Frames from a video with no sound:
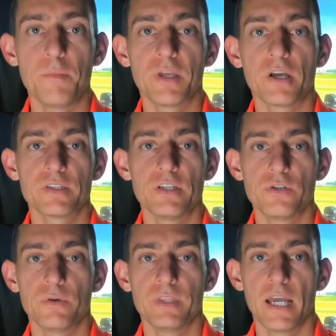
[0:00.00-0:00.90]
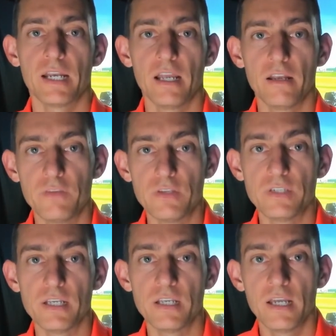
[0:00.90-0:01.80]
I hope you guys enjoyed that, and if you
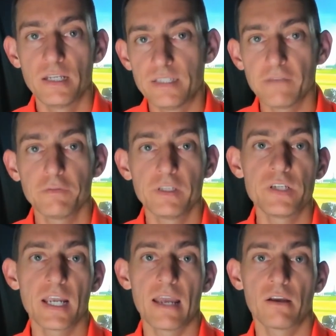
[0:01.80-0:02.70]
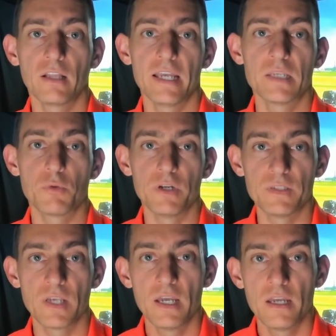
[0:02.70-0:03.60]
did, definitely check out Claire's
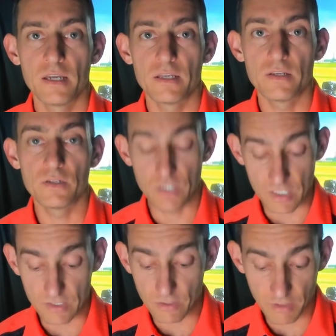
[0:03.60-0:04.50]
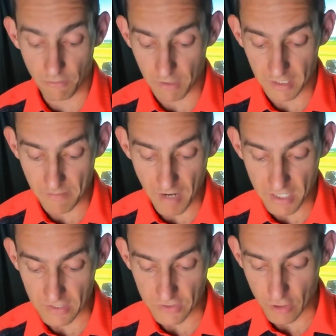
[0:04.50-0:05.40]
prints. She's doing a really
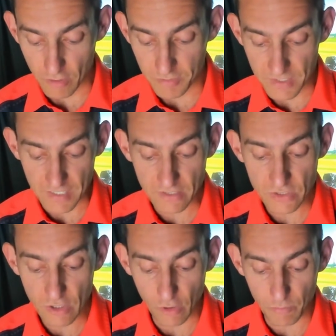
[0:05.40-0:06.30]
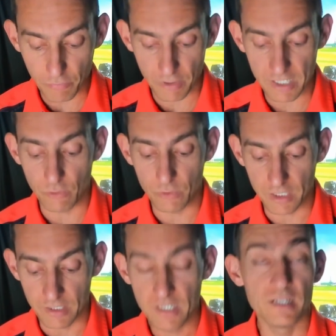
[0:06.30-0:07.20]
amazing job. She's actually got
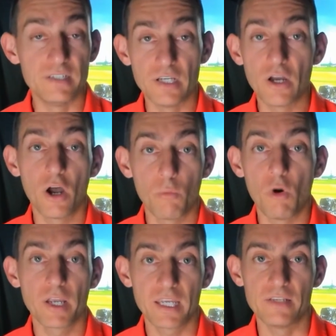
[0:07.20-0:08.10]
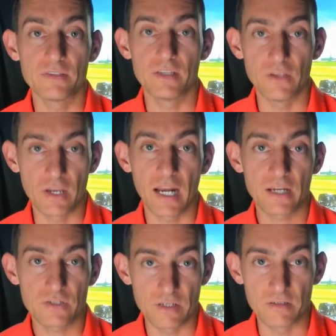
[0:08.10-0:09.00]
pre-order DIY kits that you can
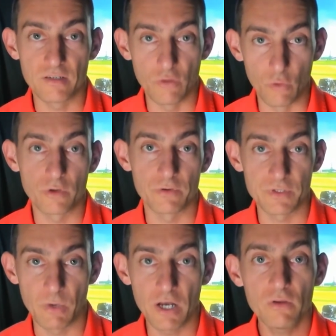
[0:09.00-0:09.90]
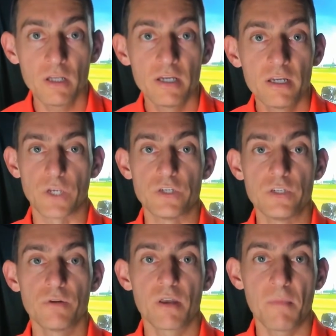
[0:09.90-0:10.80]
actually order as well. So
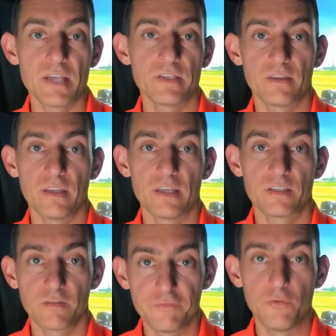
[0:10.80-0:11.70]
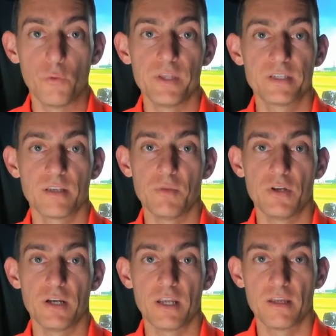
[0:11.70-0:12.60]
she's doing amazing things for this
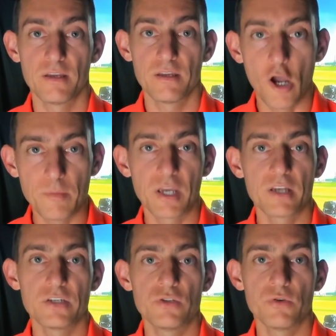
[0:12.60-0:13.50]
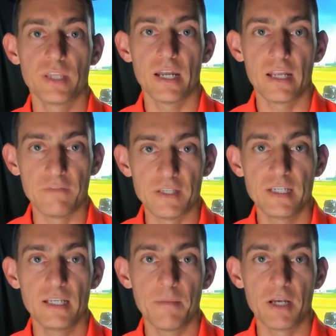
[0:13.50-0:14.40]
community. I hope you guys enjoyed that. If you
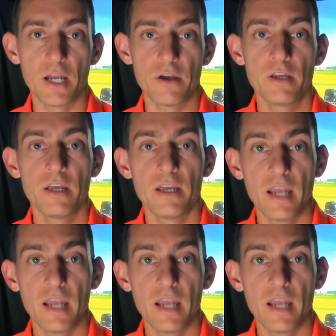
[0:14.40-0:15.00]
did, let me know.